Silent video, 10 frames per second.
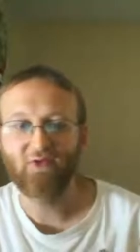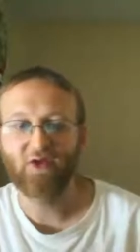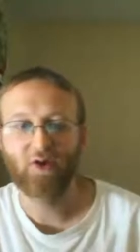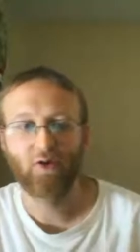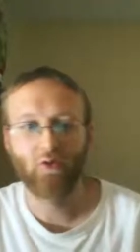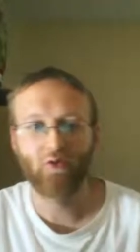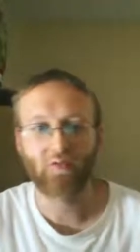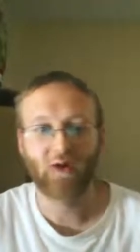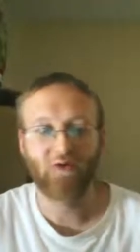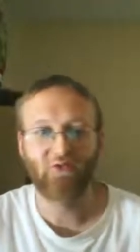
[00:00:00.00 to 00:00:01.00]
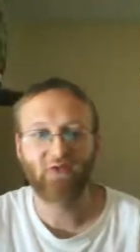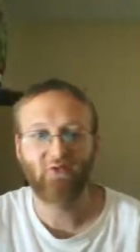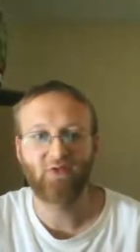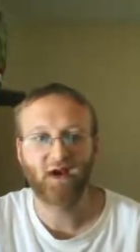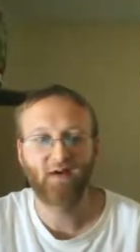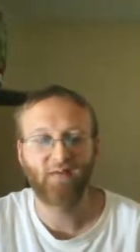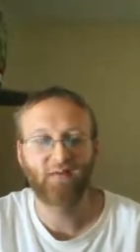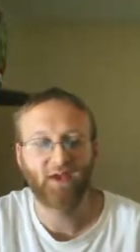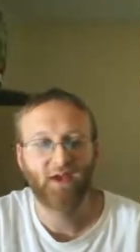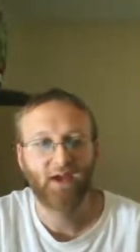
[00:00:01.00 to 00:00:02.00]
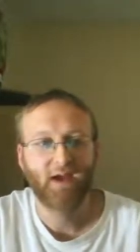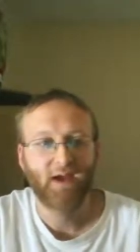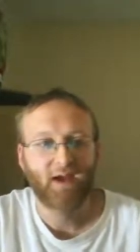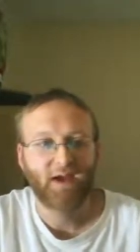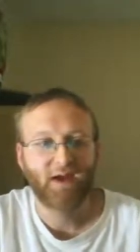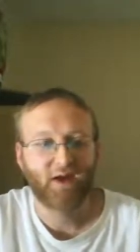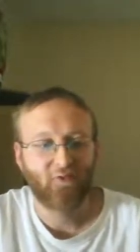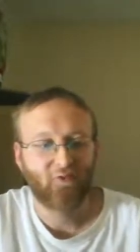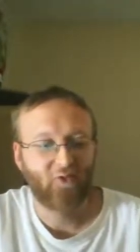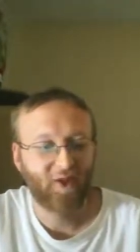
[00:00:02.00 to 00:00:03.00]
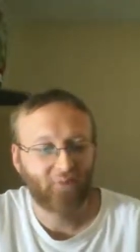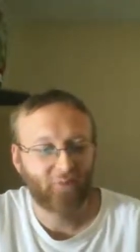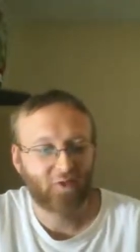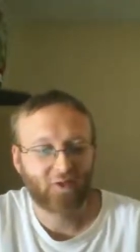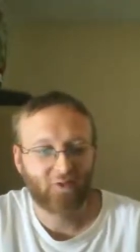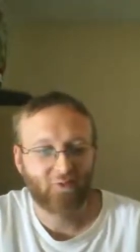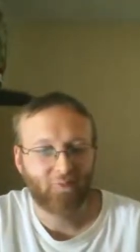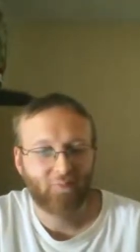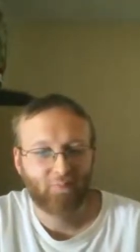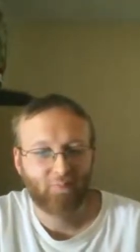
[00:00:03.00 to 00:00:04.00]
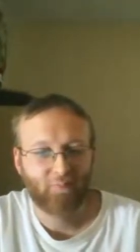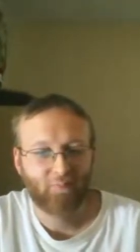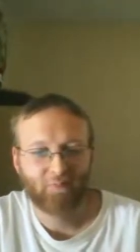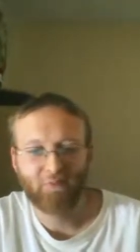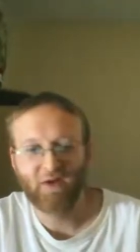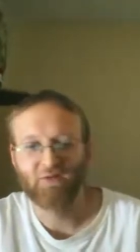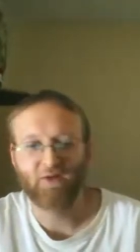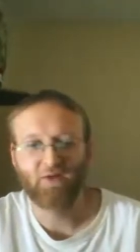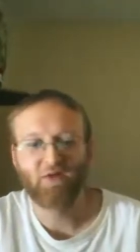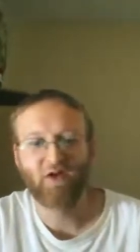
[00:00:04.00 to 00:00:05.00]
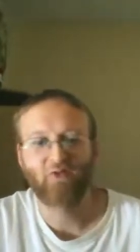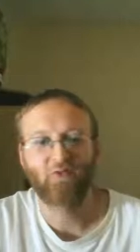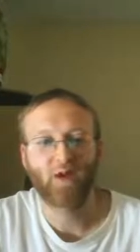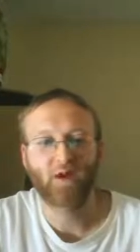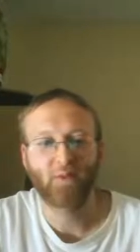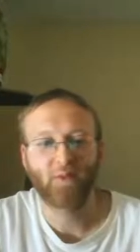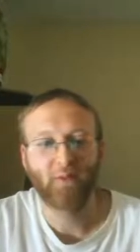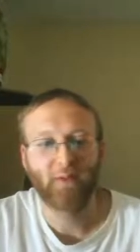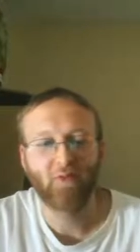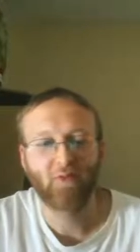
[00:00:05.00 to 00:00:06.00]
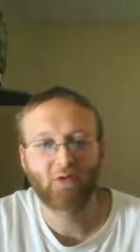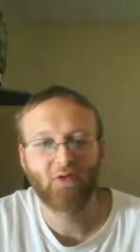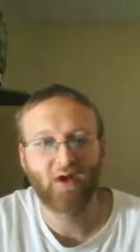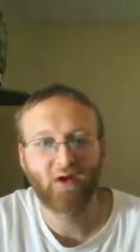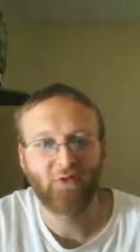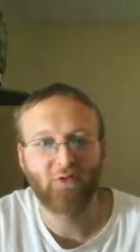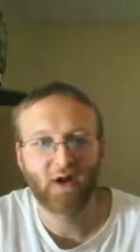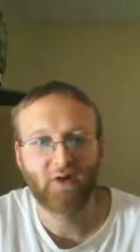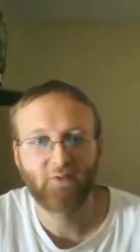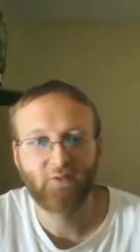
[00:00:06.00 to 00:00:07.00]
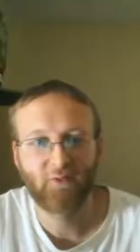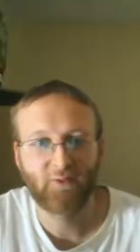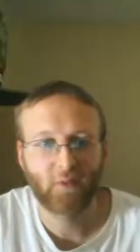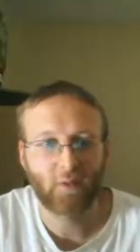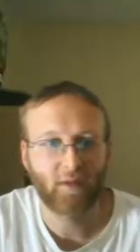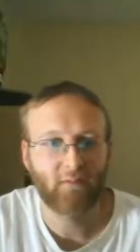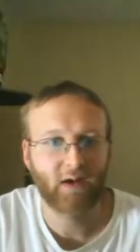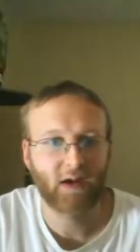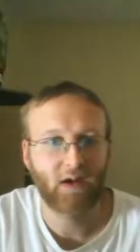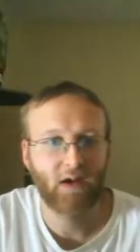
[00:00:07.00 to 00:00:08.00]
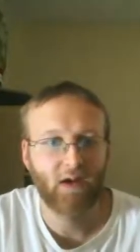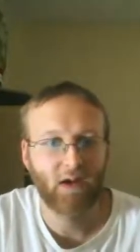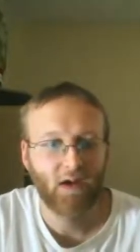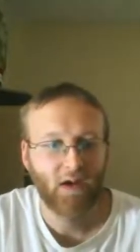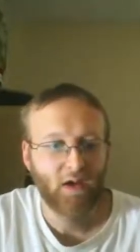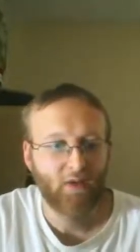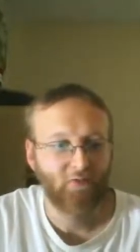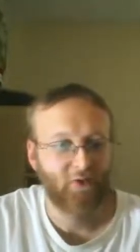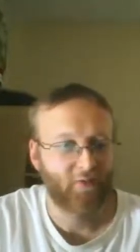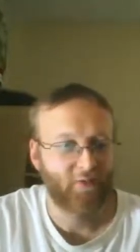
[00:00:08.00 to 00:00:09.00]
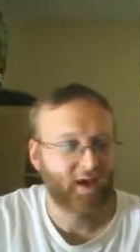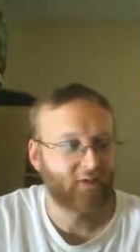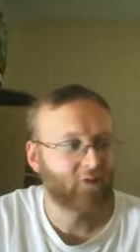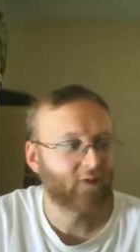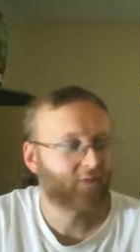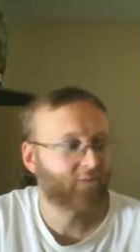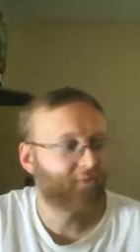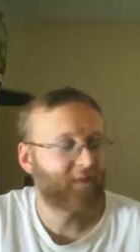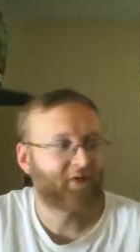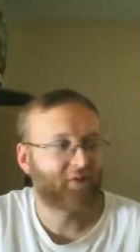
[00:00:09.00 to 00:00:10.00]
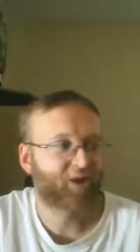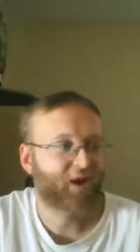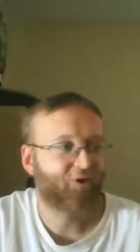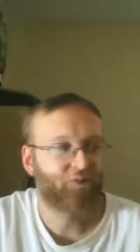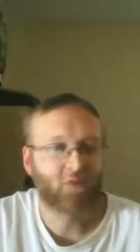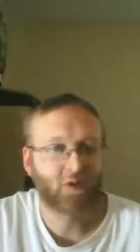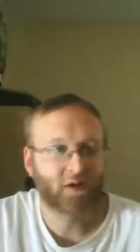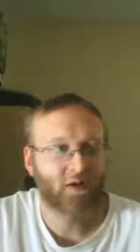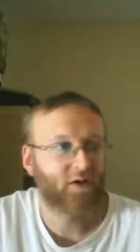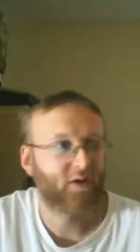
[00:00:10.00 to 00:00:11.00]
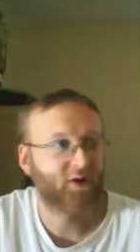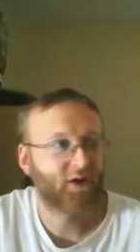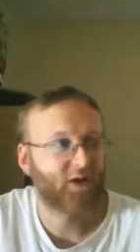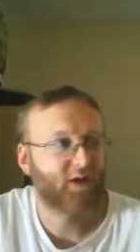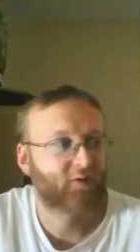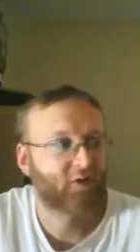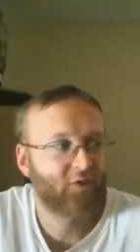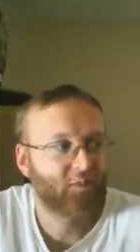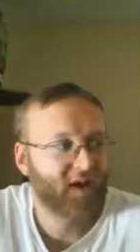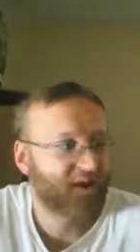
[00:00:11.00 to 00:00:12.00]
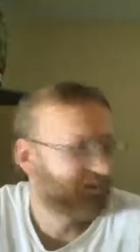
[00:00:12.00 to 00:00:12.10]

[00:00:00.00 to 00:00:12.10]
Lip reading: and old rusty stuff and, a lot more professional sellers, what I call them. They're people who are selling stuff for a living. So the prices weren't good. There wasn't many